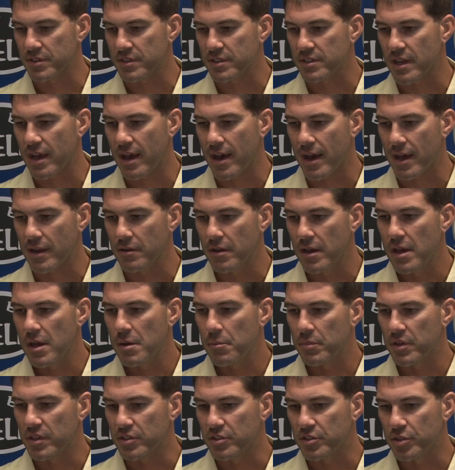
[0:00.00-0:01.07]
aside.
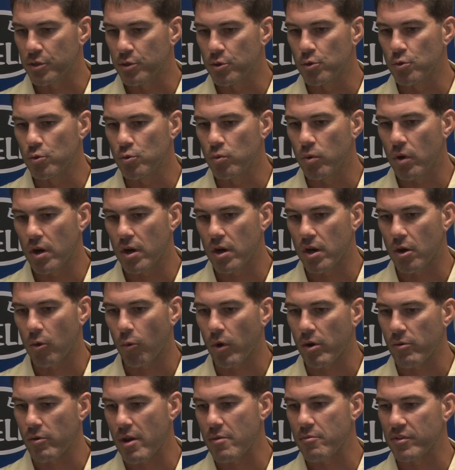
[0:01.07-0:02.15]
But 2,
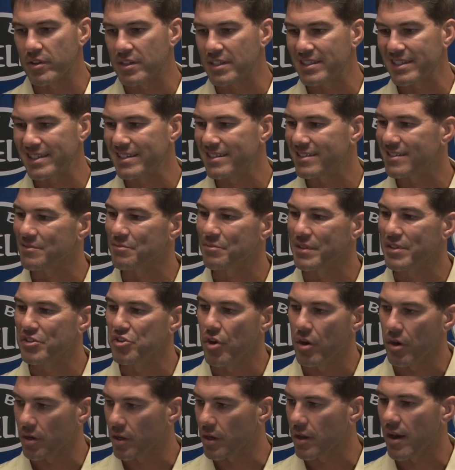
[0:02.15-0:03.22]
we were able to see some
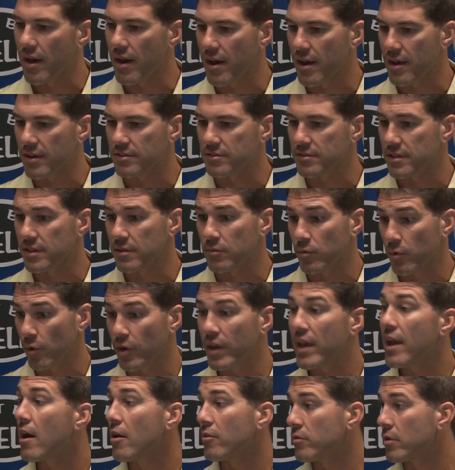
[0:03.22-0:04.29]
young guys that we're
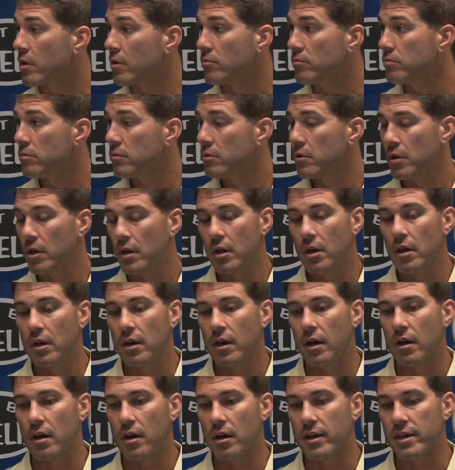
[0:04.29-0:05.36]
counting
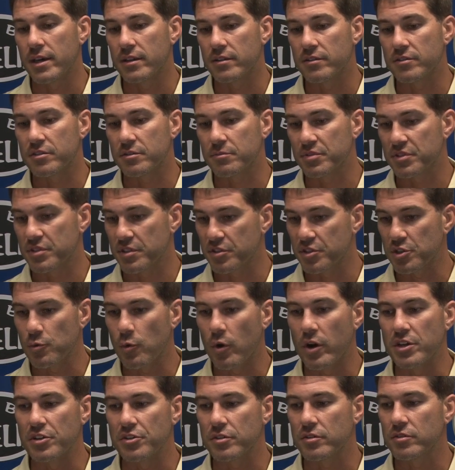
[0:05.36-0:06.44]
on in some
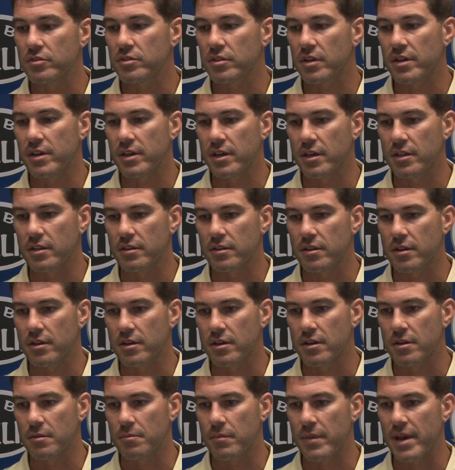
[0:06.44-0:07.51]
situations and
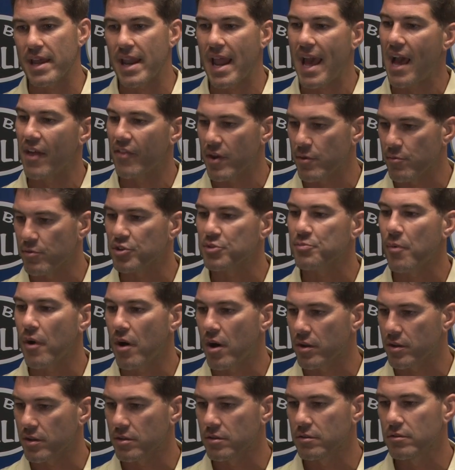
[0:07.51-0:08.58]
how they
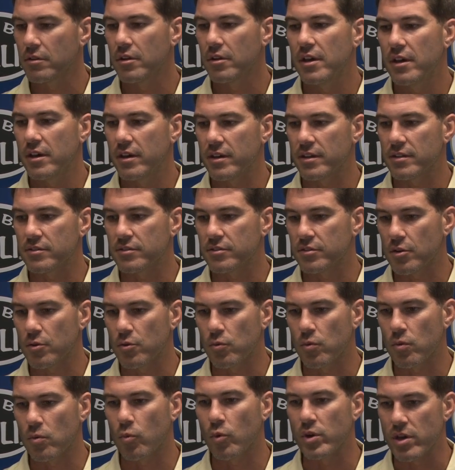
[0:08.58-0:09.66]
responded. And
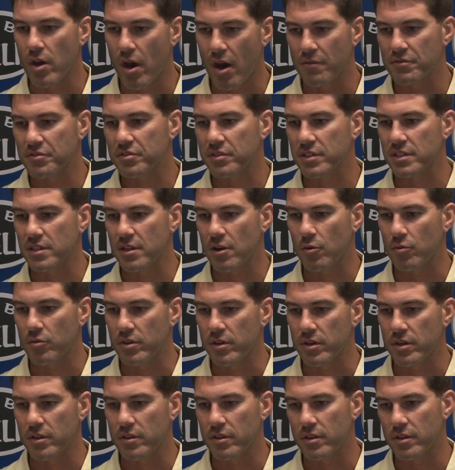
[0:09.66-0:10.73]
so we obviously know
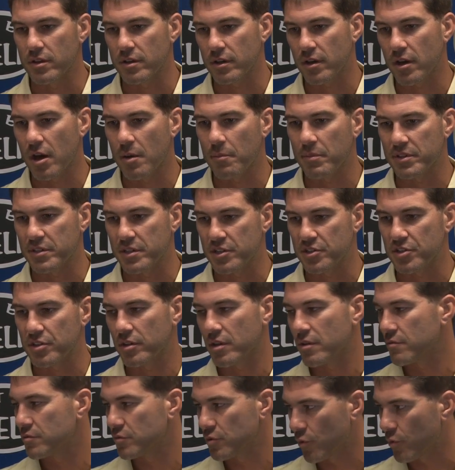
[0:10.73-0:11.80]
the competition
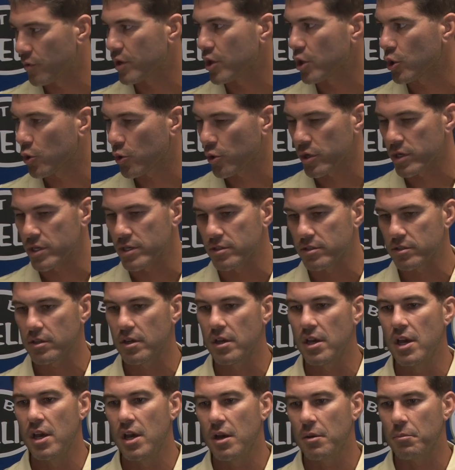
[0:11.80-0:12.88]
level is going to increase,
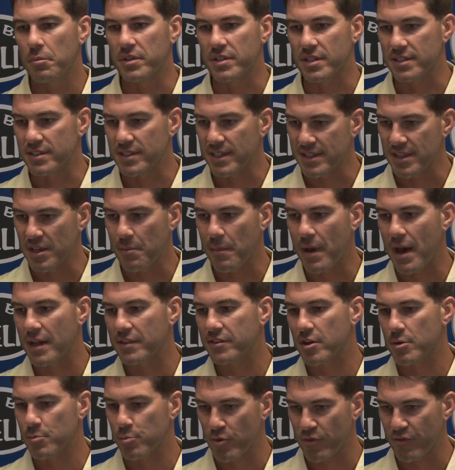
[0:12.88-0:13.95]
but to see them out
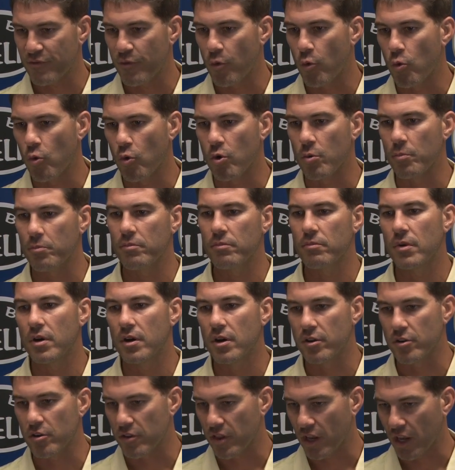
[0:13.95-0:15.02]
there perform
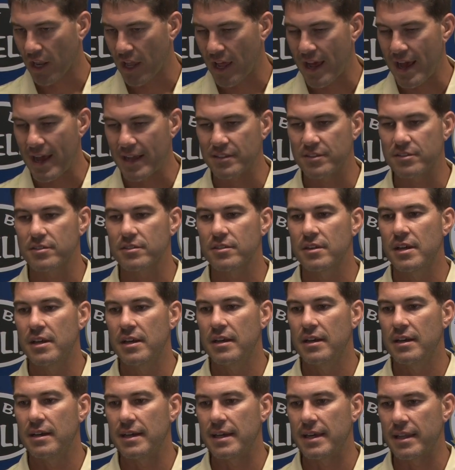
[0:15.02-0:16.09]
under the lights
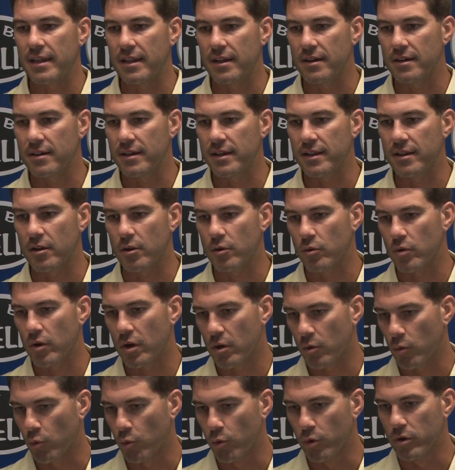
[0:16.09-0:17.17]
in a
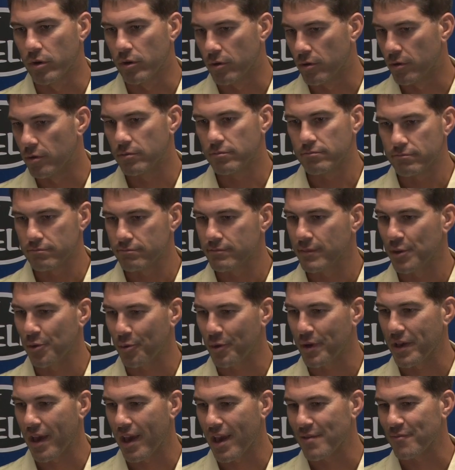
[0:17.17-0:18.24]
real
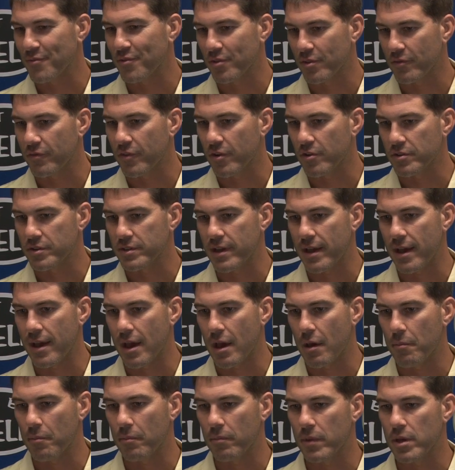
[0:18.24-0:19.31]
game for the first
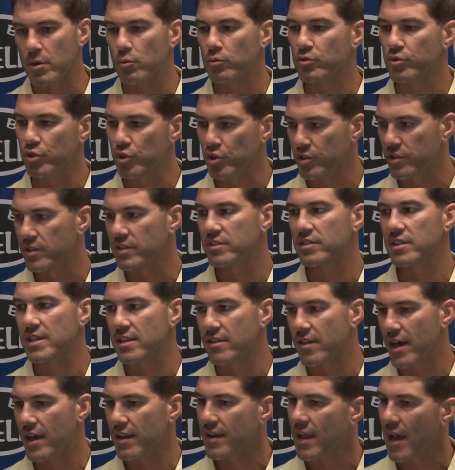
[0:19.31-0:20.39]
time, it was good to see
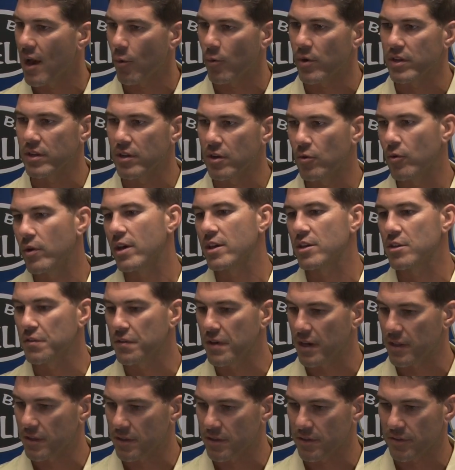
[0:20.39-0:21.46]
that. Now we know, hey, you
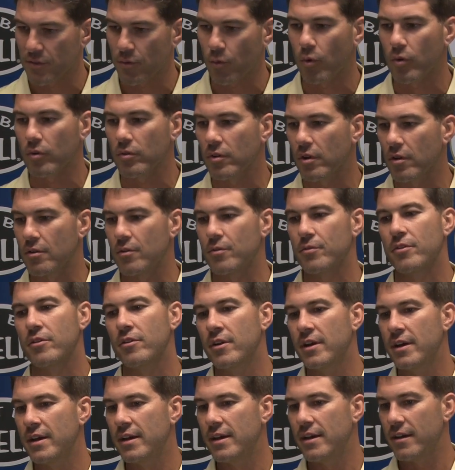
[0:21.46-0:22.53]
got this to work on, or
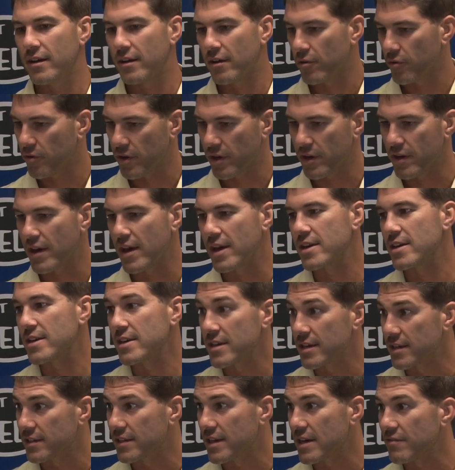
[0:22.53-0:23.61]
okay, hey, he
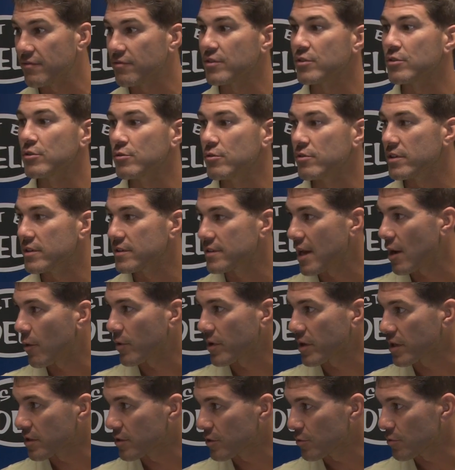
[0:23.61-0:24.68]
can definitely do this. Now we
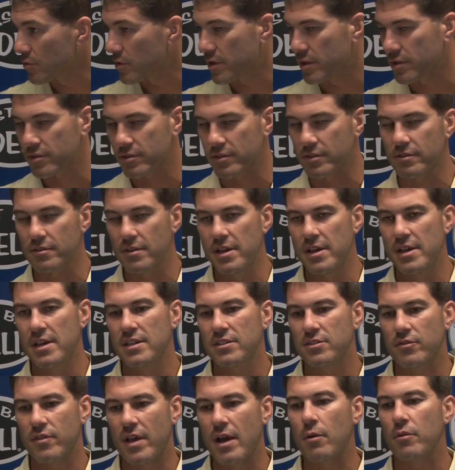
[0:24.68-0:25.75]
can do this, and
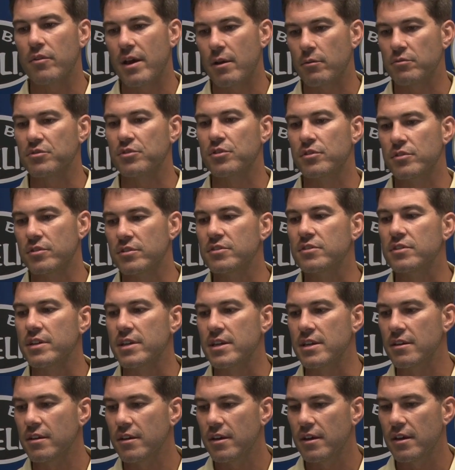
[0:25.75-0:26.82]
so that was good to
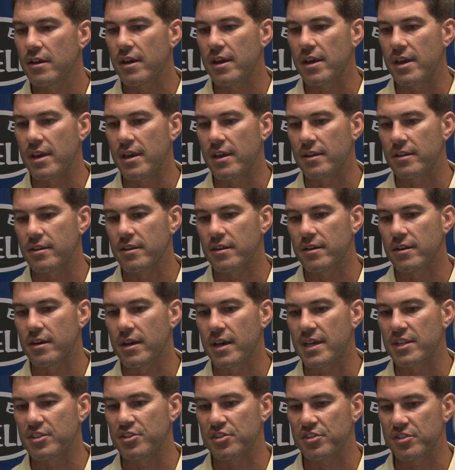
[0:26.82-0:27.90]
see, and
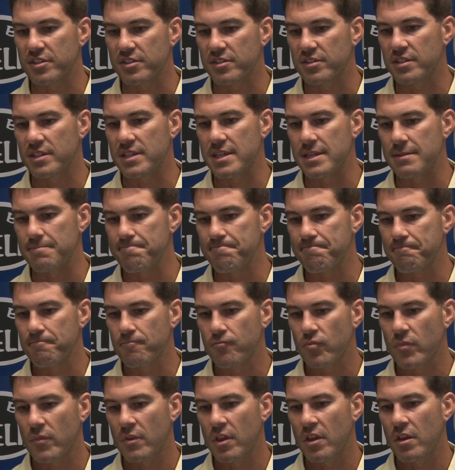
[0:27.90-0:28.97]
just to see
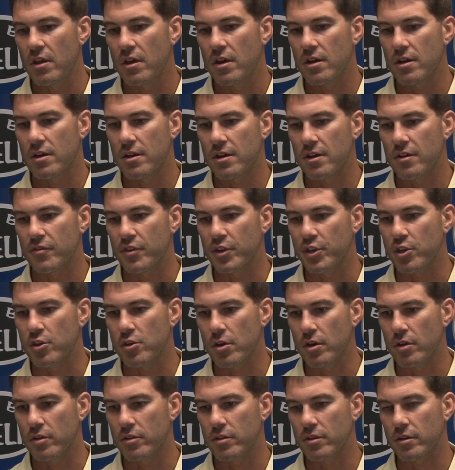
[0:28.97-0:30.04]

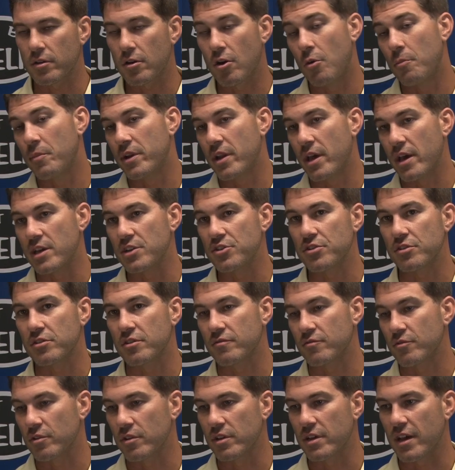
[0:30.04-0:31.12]
the culmination
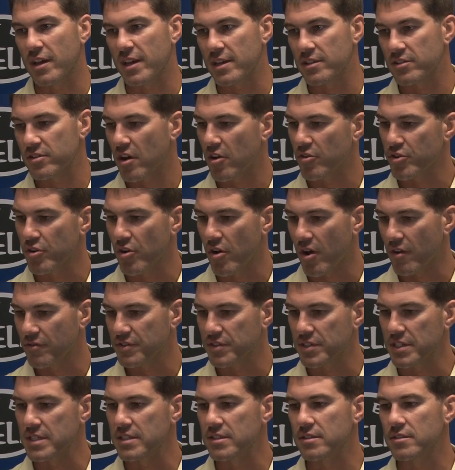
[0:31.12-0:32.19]
of really, I guess, all your off
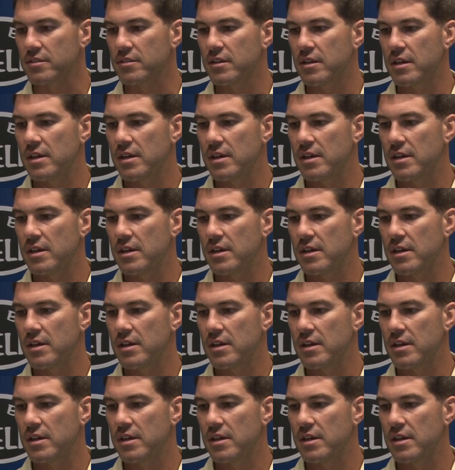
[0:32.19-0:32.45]
season.